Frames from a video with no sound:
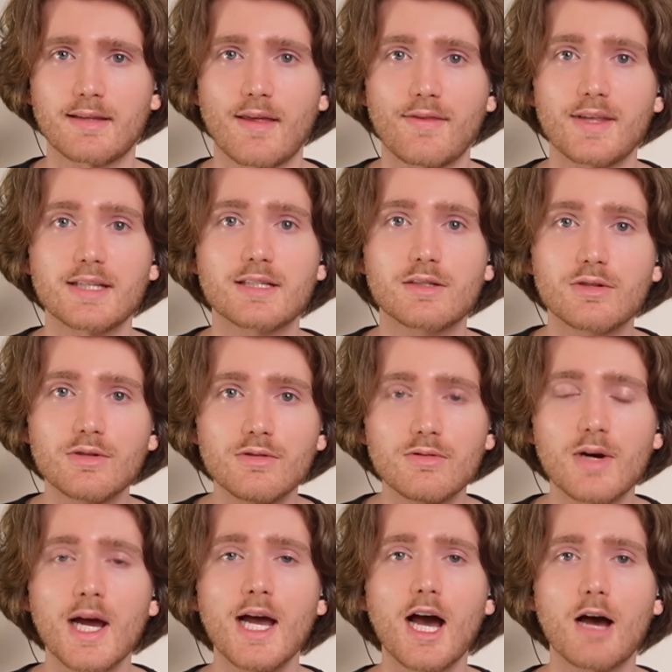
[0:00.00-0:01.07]
that these
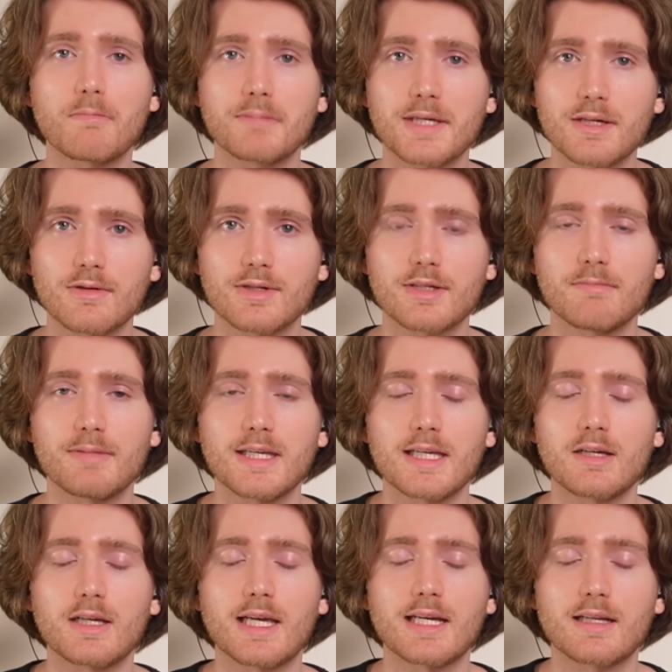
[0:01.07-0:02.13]
do appear to
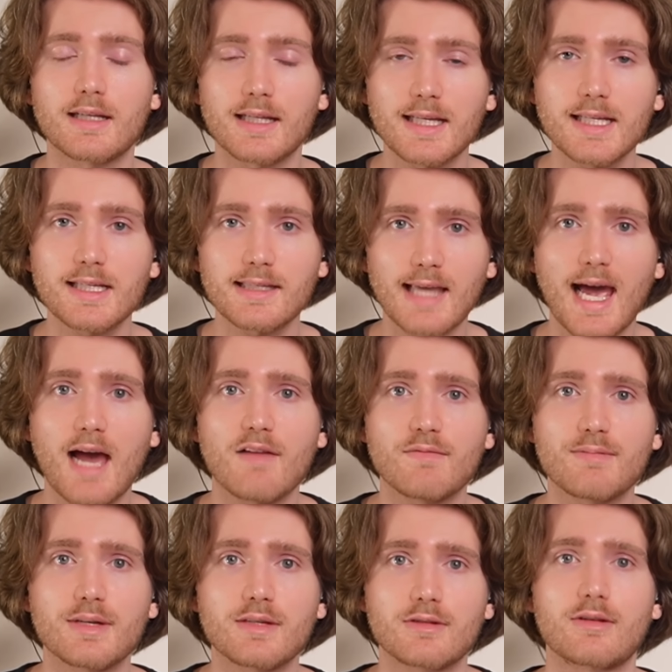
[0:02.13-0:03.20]
be, and at least have been